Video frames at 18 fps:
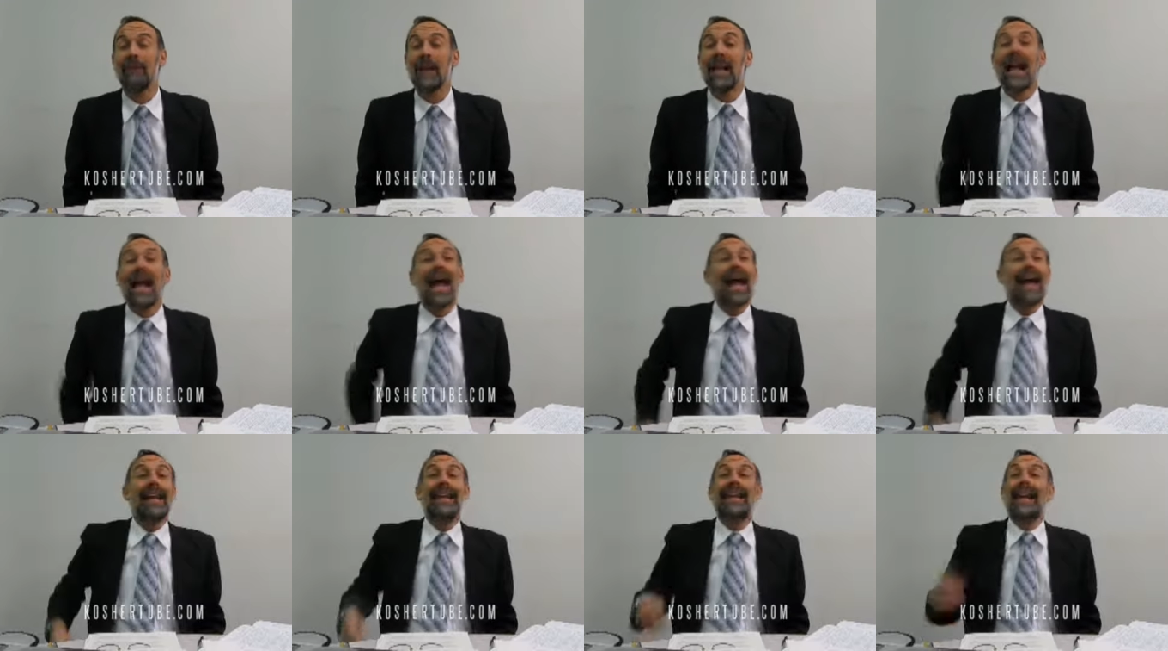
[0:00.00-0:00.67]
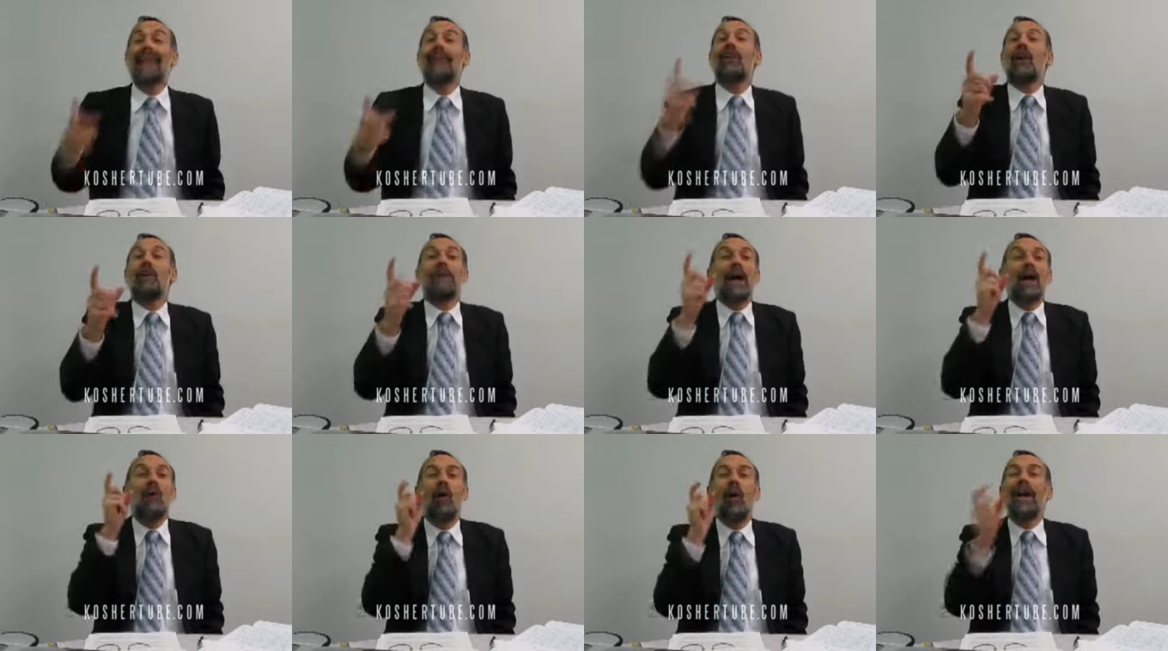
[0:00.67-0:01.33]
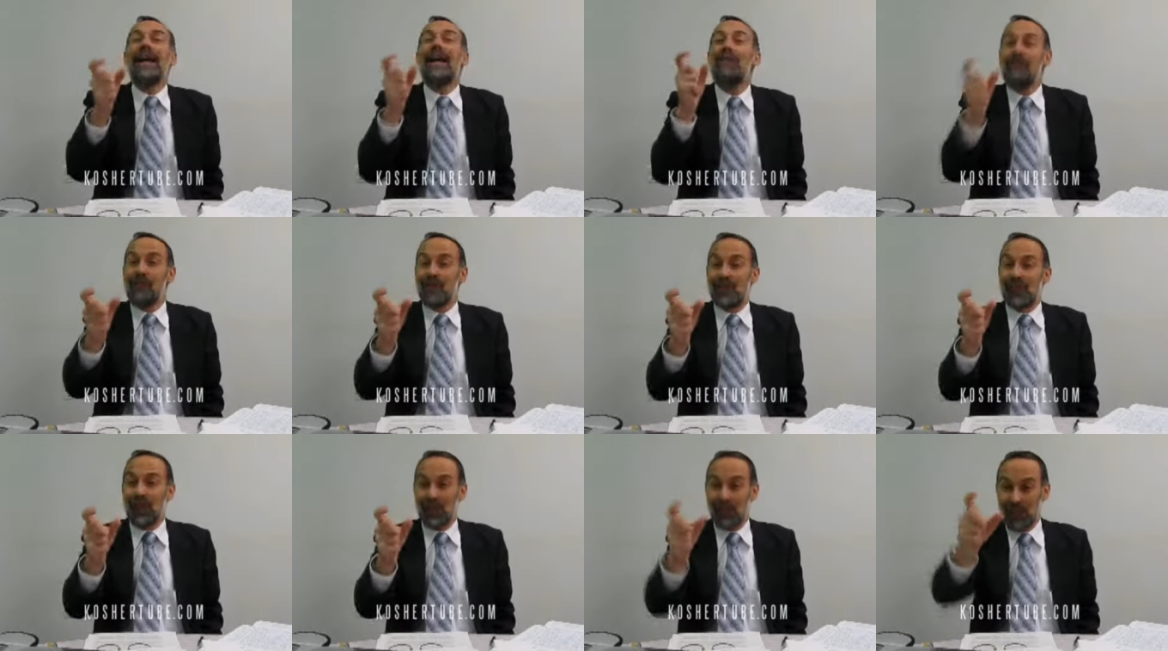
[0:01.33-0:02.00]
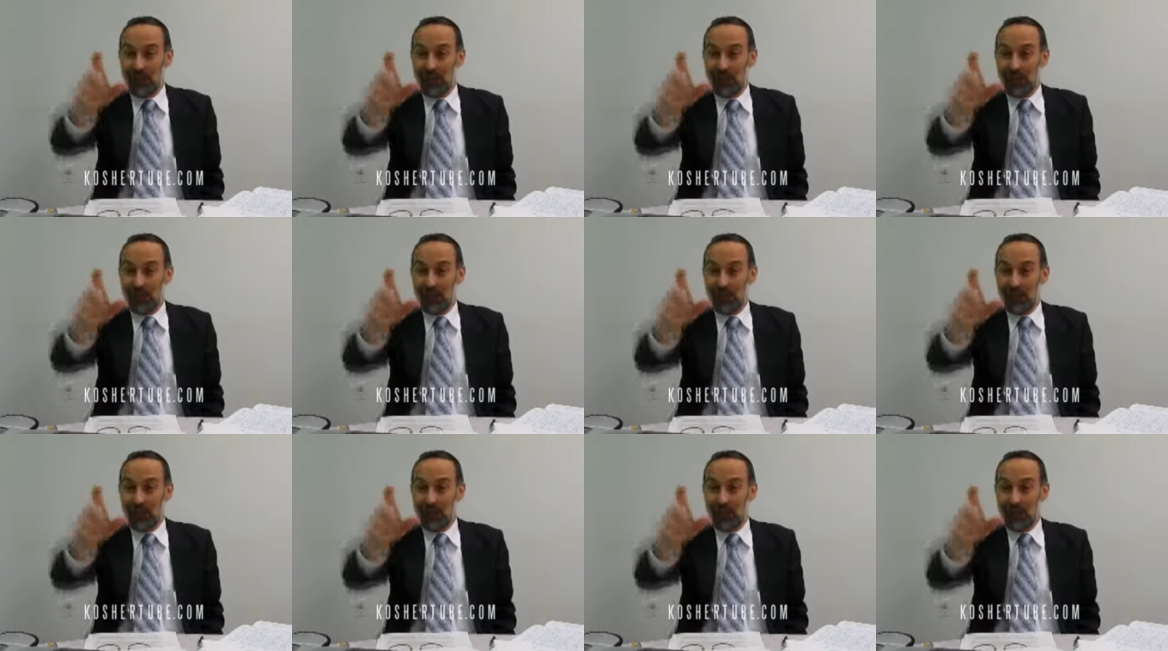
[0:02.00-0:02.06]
But, but, and again, Tommy, I want to emphasize,